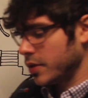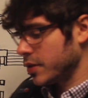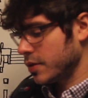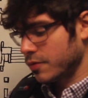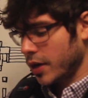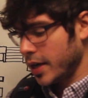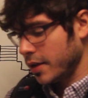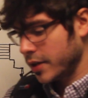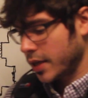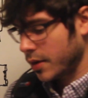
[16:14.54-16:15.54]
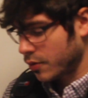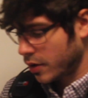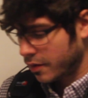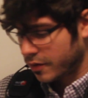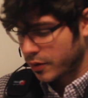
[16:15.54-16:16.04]
this is right out of the gate. We're
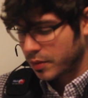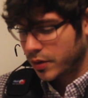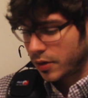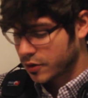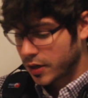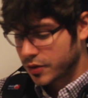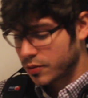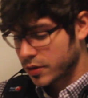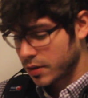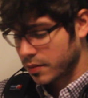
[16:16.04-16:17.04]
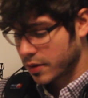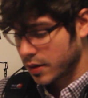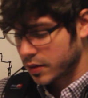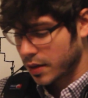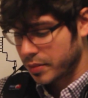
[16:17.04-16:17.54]
running 4 to bow. Trying to switch some
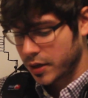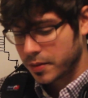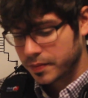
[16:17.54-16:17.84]
things up here.